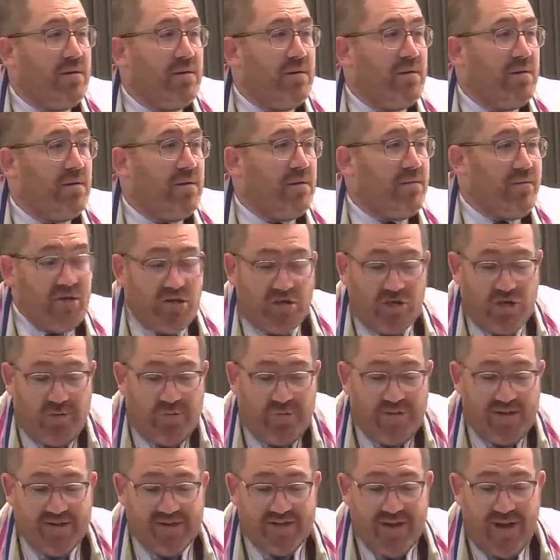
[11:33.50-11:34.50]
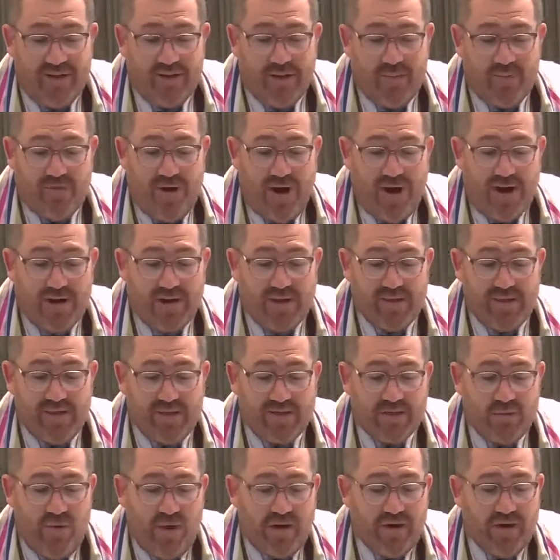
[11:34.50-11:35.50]
We should be celebrating
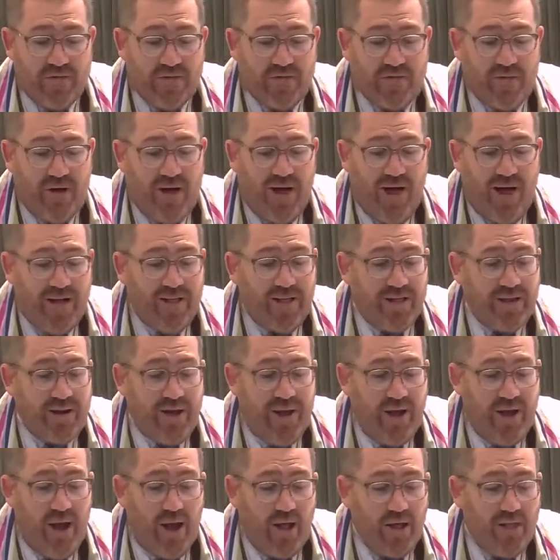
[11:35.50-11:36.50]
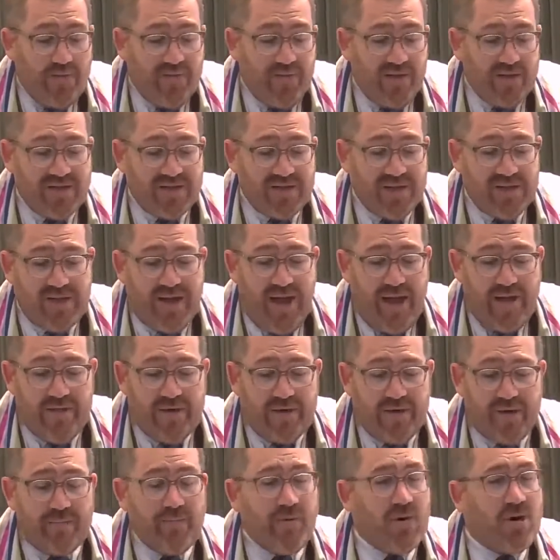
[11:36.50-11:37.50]
this wonderful holiday, all of us
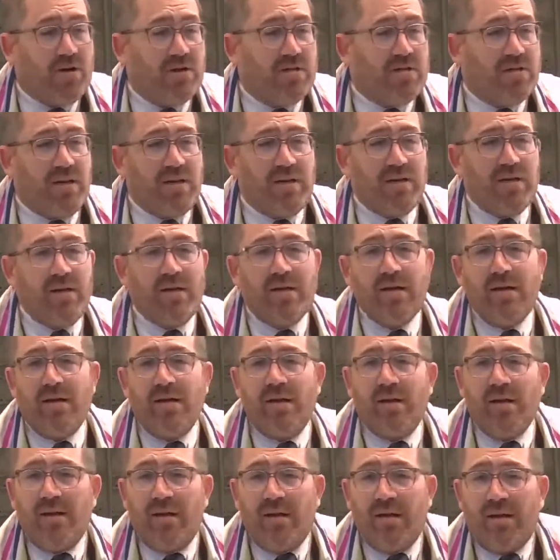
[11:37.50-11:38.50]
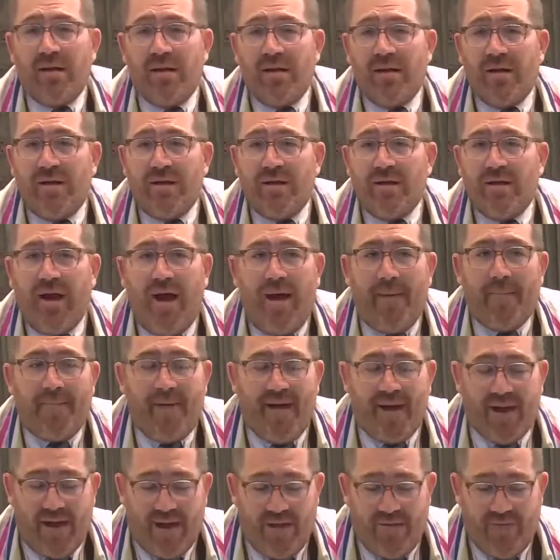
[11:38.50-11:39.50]
together in person, not
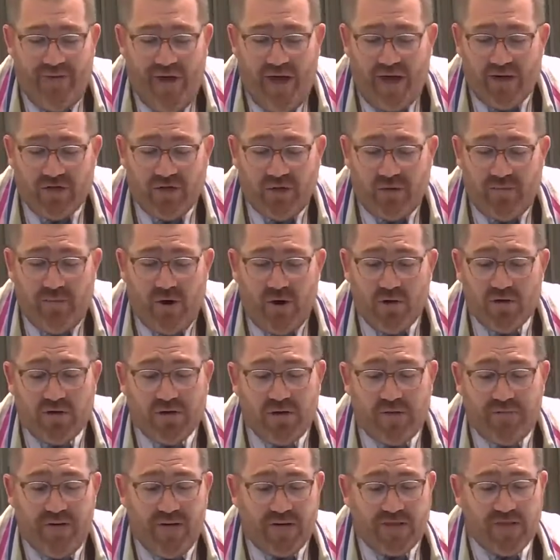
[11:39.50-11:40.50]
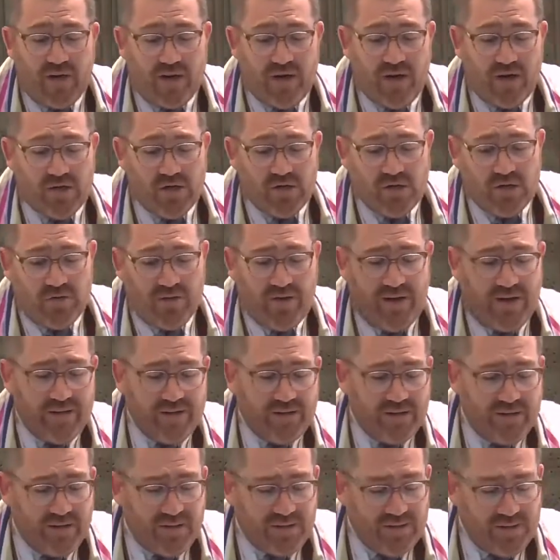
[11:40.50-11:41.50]
many of us or most of us on our
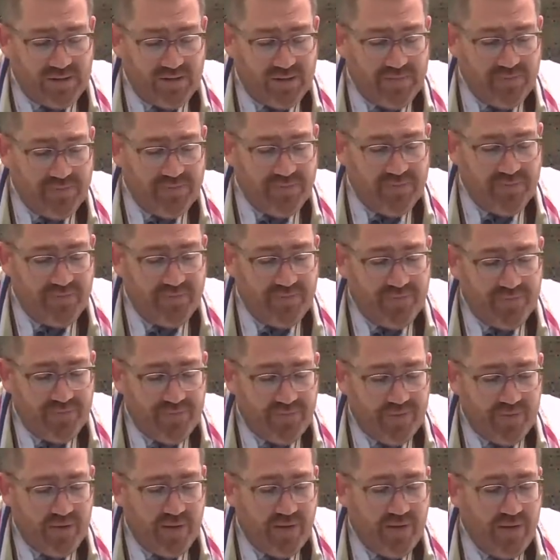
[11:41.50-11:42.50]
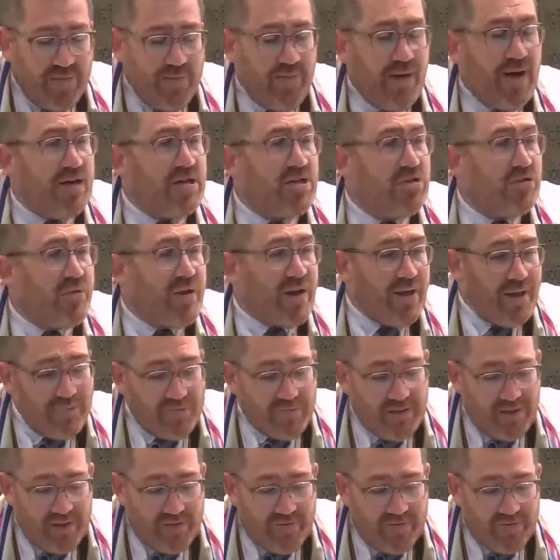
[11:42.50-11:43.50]
screens. My
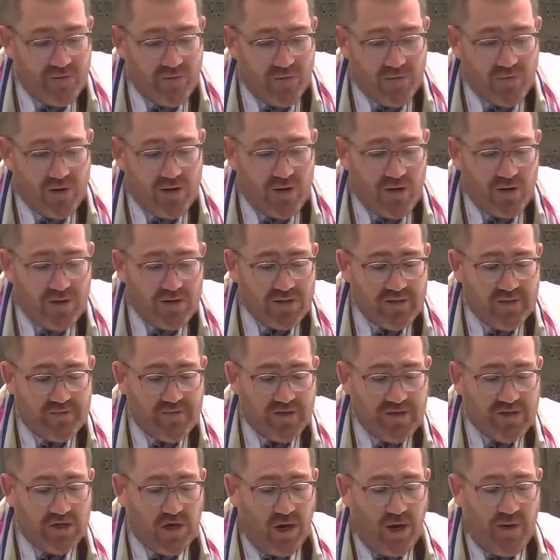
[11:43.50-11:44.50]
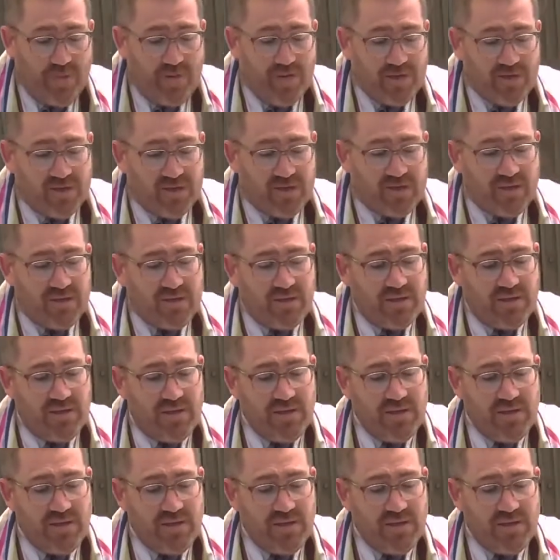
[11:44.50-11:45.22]
dream lived the words of the psalmists.